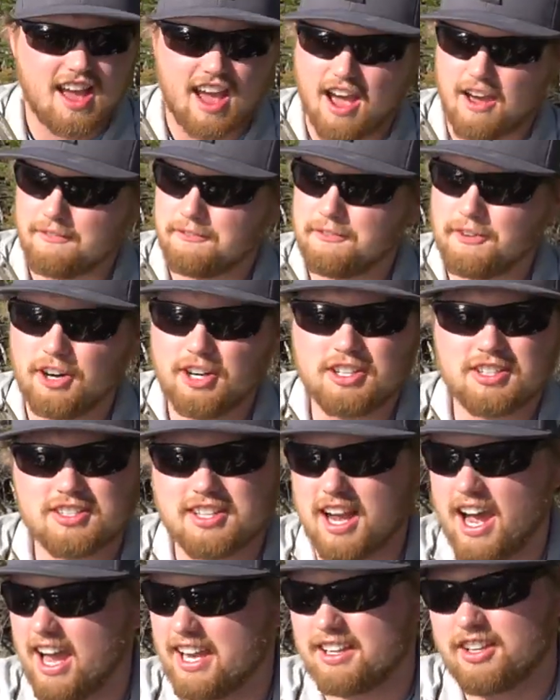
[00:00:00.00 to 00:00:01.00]
At
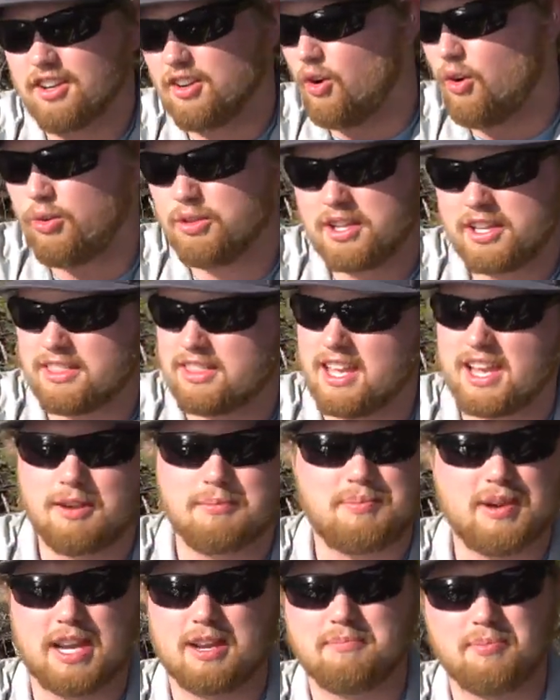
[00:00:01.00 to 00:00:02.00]
first, I could only
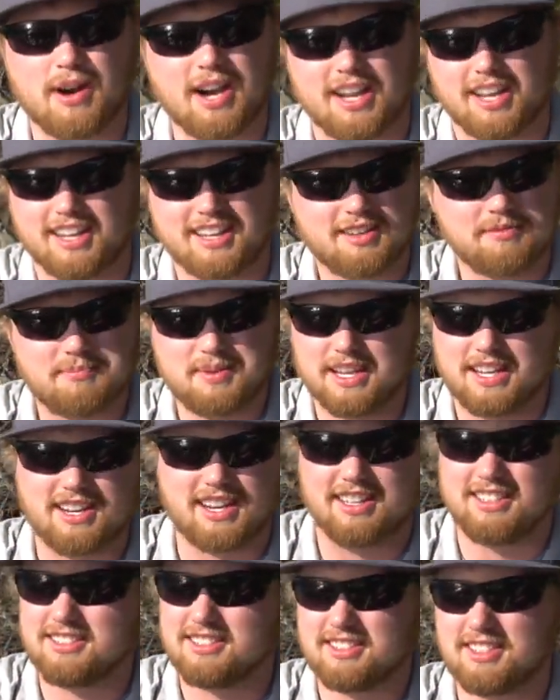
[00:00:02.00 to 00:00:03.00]
think big pike
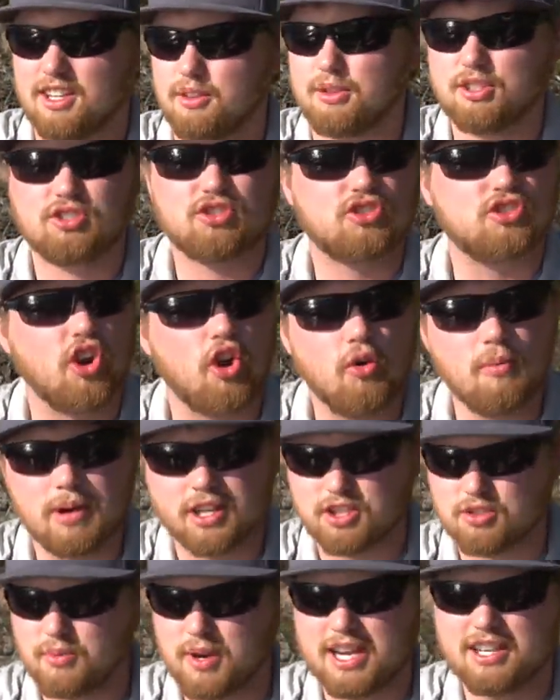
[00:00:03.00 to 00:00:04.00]
because there was so
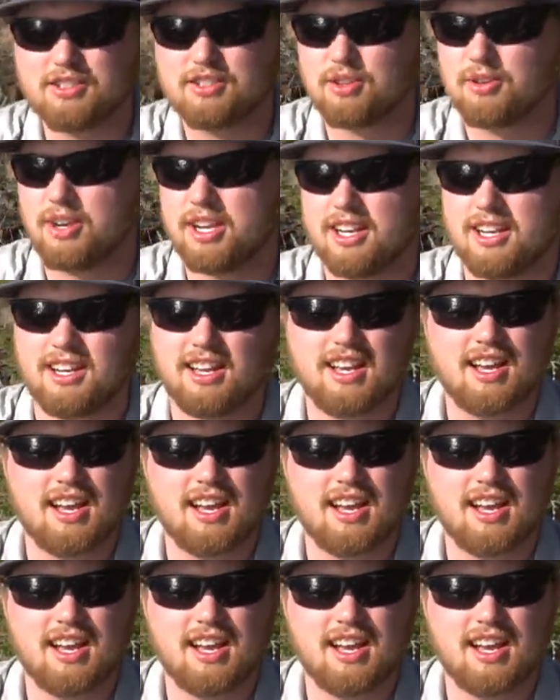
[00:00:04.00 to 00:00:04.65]
much weight to it.